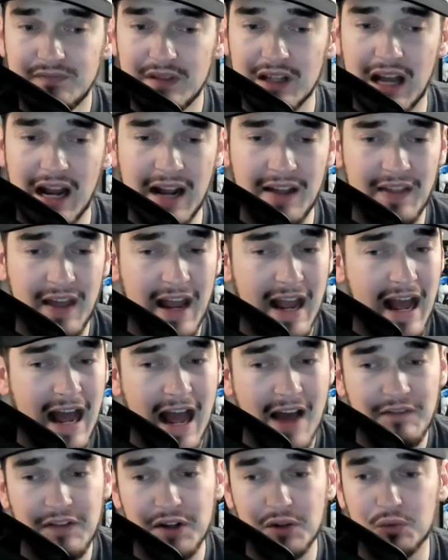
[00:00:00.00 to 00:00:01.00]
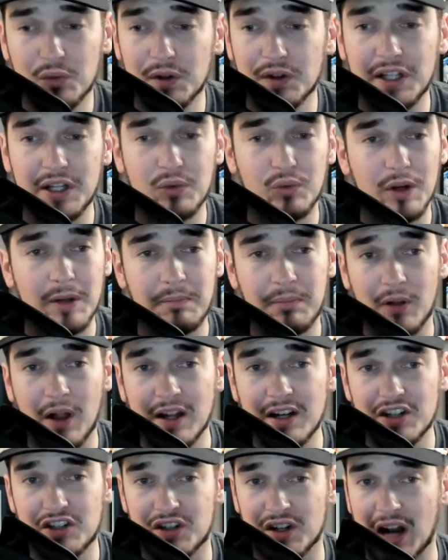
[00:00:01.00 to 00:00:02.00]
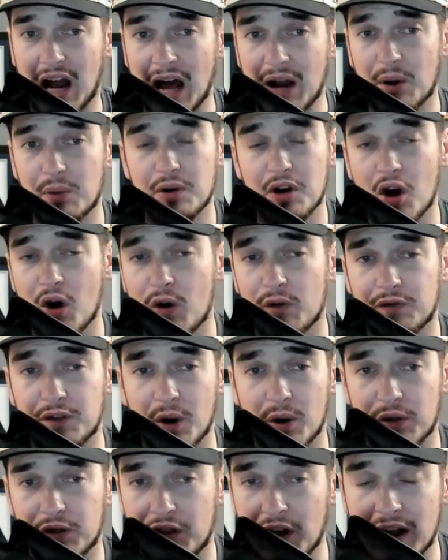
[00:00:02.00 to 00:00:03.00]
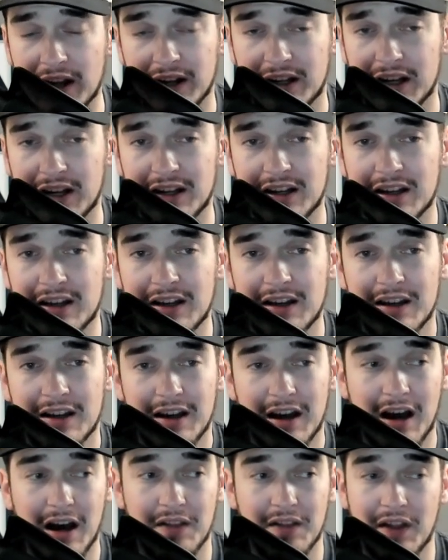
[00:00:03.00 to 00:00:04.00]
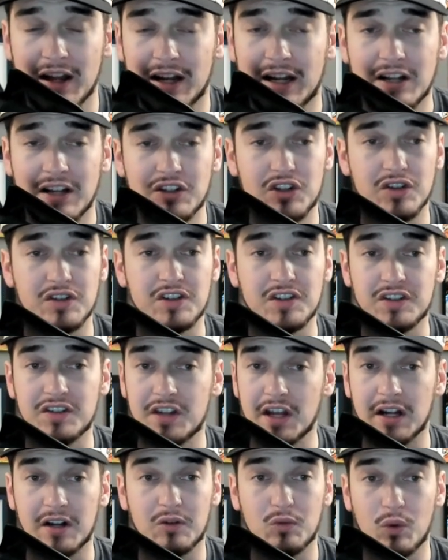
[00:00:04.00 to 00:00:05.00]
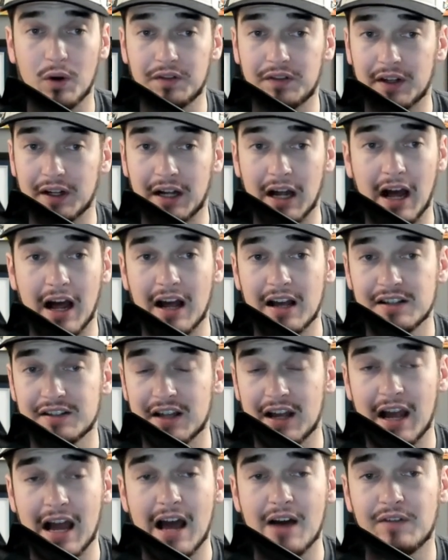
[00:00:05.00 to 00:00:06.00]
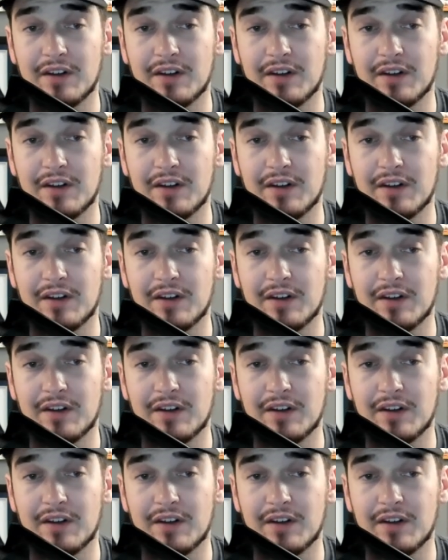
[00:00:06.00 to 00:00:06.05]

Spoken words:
and they haven't really replenished it. I don't know if they're thinking they can just stick with the guys they have